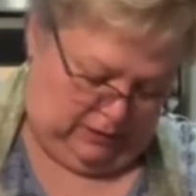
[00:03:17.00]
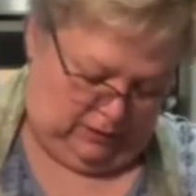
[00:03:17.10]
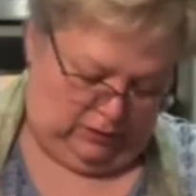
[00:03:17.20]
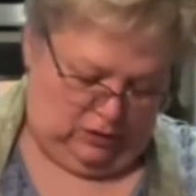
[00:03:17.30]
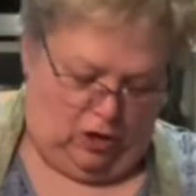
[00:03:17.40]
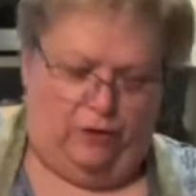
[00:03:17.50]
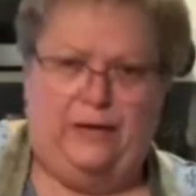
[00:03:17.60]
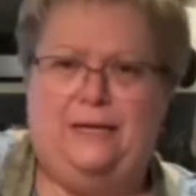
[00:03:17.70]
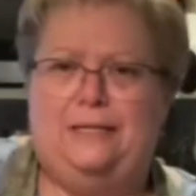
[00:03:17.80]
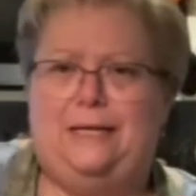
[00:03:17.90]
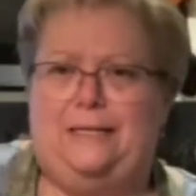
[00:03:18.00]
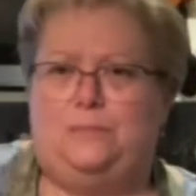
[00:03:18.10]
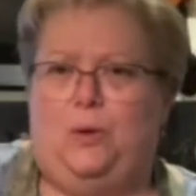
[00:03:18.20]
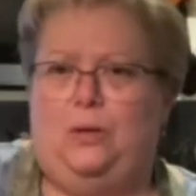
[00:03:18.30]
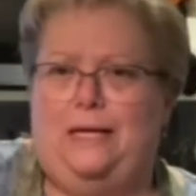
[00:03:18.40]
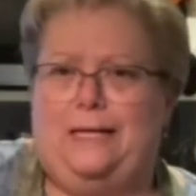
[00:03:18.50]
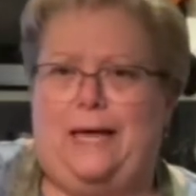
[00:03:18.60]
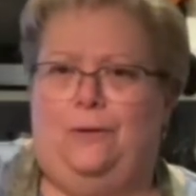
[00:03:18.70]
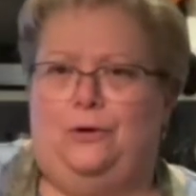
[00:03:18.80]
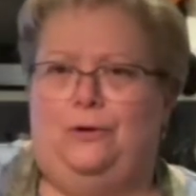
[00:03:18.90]
Sorry, glass bowl on the
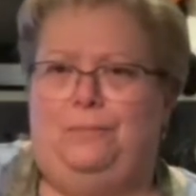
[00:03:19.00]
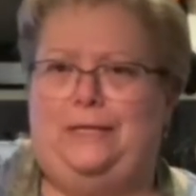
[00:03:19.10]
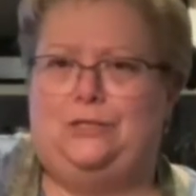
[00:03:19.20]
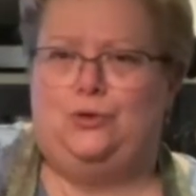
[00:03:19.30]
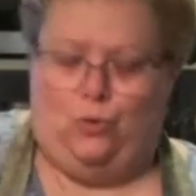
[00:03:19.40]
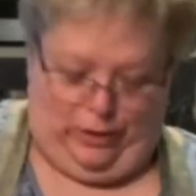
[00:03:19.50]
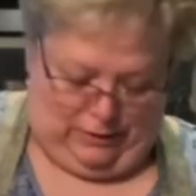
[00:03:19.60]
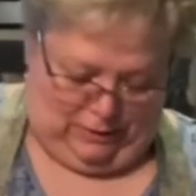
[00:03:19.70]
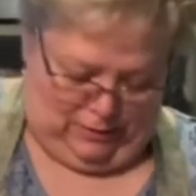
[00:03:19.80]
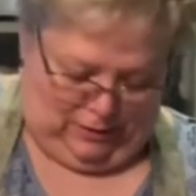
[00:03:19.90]
counter makes a noise.